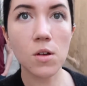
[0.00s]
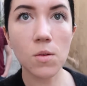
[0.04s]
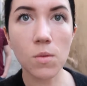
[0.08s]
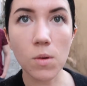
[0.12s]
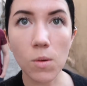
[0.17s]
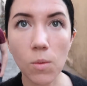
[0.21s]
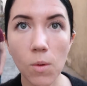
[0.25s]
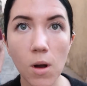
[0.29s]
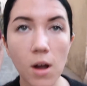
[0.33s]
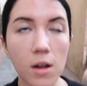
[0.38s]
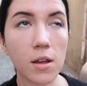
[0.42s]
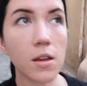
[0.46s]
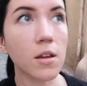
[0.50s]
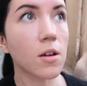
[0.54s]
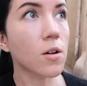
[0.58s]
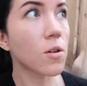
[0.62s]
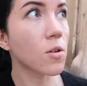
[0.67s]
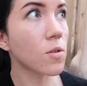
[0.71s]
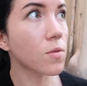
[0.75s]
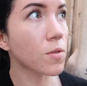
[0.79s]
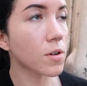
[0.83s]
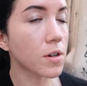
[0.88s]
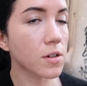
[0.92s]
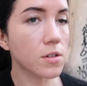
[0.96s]
We're walking
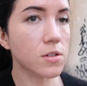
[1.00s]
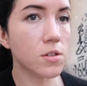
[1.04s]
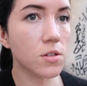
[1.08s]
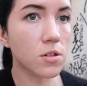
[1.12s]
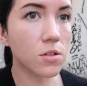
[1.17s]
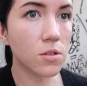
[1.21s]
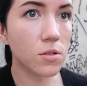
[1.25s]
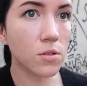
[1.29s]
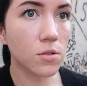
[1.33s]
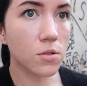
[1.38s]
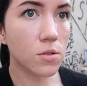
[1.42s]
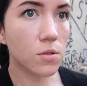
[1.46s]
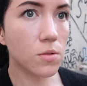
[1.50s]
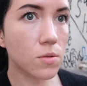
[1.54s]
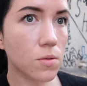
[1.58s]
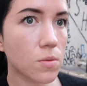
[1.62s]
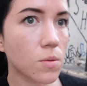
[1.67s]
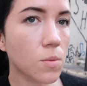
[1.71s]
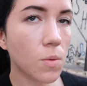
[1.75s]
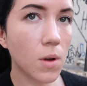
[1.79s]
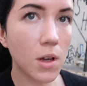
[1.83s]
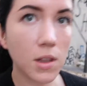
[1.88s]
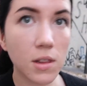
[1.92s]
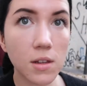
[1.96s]
over to
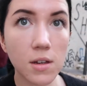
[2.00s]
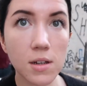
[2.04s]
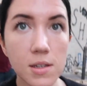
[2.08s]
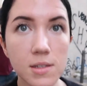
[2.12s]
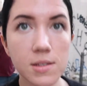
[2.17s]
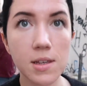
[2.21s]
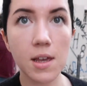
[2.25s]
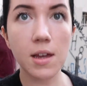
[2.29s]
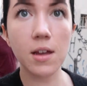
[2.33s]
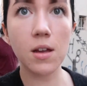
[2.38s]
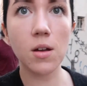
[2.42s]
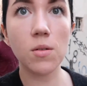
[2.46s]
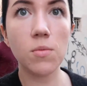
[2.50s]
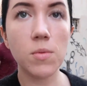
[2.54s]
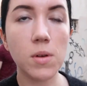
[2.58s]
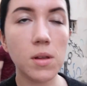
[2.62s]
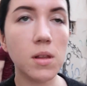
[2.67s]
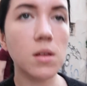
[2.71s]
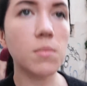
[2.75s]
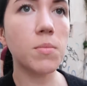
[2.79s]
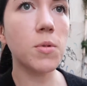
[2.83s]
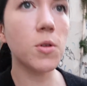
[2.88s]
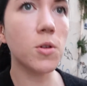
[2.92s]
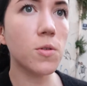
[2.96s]
what looks like a
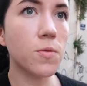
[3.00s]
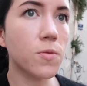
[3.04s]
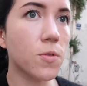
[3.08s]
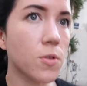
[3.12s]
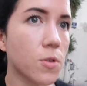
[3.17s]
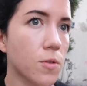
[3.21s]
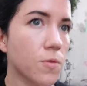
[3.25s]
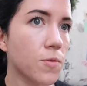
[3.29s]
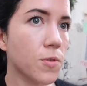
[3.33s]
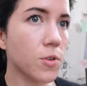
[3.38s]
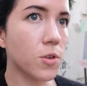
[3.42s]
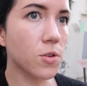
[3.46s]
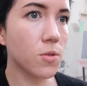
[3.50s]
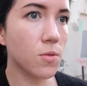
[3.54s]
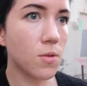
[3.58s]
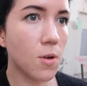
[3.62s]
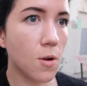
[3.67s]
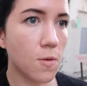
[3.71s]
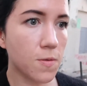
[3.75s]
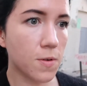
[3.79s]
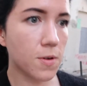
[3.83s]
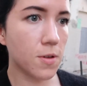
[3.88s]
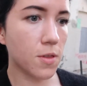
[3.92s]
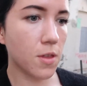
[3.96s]
really beautiful view
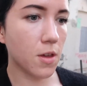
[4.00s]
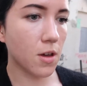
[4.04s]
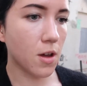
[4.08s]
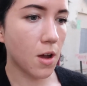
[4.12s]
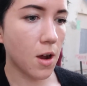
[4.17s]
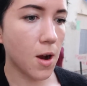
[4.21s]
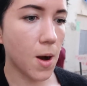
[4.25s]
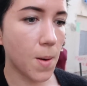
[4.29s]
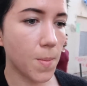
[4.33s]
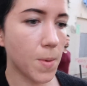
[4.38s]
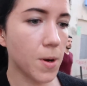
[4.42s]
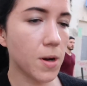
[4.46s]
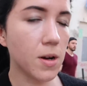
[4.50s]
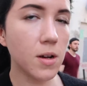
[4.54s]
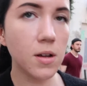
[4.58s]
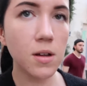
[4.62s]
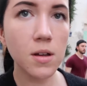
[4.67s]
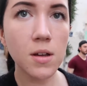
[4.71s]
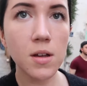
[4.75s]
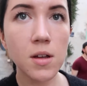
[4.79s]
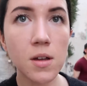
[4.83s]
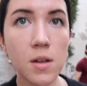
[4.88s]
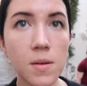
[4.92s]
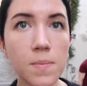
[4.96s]
over the harbor.
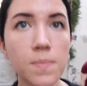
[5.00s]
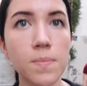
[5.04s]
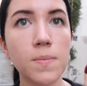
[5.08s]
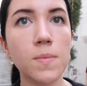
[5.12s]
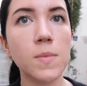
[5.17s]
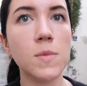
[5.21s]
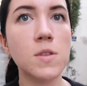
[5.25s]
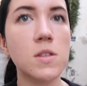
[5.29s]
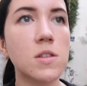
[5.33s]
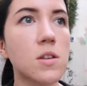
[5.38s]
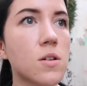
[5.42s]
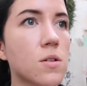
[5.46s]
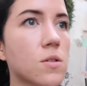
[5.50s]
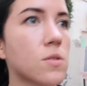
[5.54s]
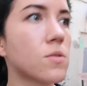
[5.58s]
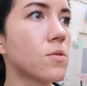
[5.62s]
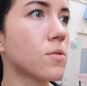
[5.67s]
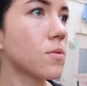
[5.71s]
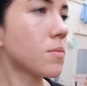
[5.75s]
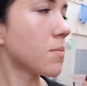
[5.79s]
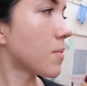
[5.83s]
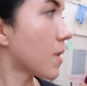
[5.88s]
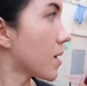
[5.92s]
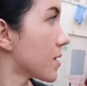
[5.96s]

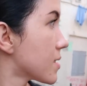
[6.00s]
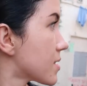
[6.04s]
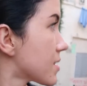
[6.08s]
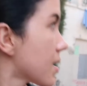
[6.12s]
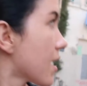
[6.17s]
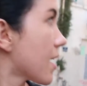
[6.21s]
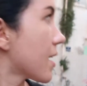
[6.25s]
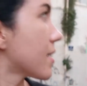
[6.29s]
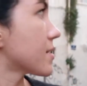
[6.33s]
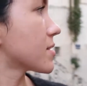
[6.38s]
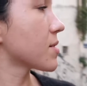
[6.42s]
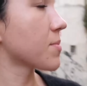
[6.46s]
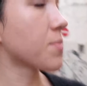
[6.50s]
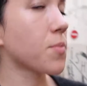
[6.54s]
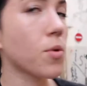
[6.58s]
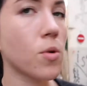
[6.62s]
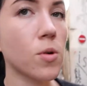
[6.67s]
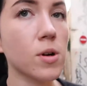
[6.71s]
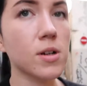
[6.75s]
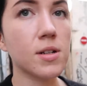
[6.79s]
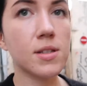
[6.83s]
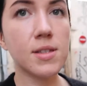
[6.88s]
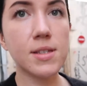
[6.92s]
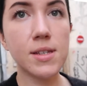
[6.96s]
So Marseille is a
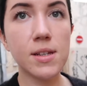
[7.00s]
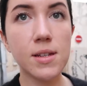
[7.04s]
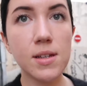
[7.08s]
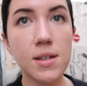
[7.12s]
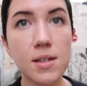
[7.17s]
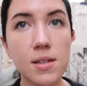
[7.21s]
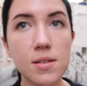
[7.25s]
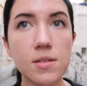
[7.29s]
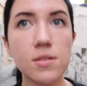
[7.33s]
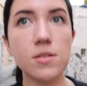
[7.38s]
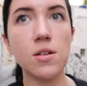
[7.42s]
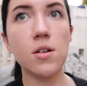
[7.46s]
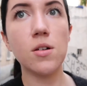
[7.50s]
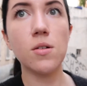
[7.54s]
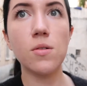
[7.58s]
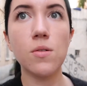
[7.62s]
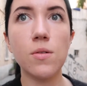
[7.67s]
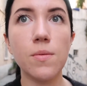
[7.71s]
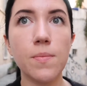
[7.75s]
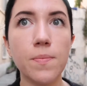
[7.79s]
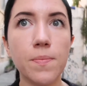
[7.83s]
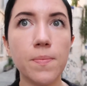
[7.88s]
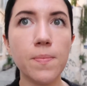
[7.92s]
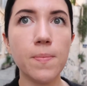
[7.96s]
port city,
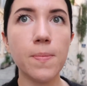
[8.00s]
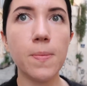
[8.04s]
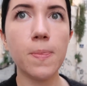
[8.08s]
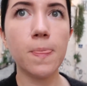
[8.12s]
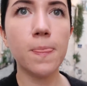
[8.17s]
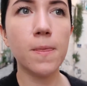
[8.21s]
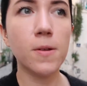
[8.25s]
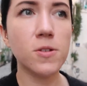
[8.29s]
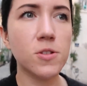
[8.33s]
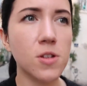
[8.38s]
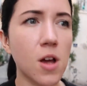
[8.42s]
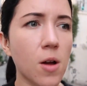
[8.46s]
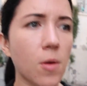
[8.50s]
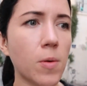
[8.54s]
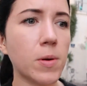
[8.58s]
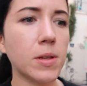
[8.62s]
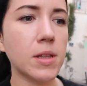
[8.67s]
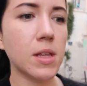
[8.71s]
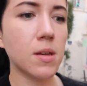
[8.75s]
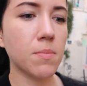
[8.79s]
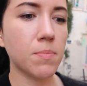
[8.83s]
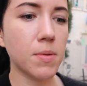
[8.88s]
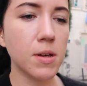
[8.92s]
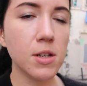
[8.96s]
so there's not
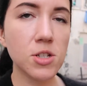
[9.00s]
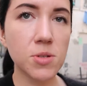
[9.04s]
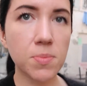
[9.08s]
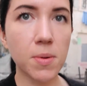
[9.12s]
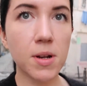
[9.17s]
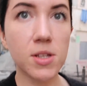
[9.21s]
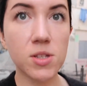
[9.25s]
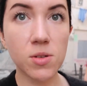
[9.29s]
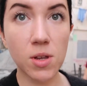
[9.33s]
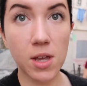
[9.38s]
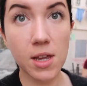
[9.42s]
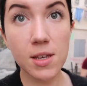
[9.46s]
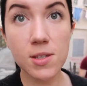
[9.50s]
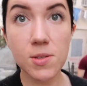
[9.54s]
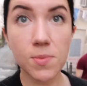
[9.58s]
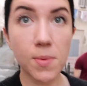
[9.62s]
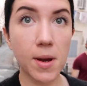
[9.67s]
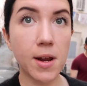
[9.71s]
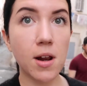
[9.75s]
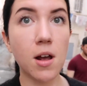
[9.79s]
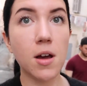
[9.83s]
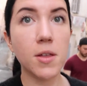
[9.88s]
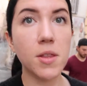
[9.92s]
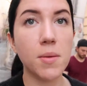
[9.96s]
really a beach, but it is
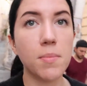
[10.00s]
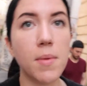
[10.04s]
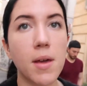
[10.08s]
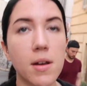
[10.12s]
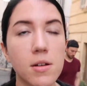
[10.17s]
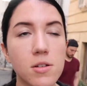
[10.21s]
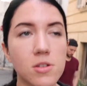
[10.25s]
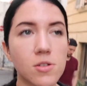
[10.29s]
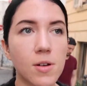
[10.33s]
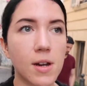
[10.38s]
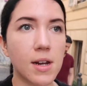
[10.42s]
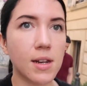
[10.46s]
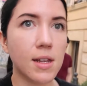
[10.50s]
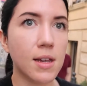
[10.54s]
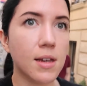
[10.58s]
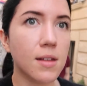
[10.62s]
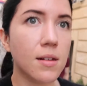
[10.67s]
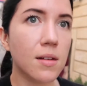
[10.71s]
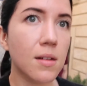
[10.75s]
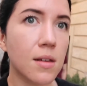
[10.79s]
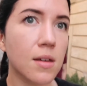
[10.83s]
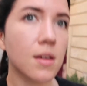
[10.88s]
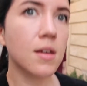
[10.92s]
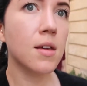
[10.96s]
right on the
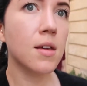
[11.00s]
Mediterranean.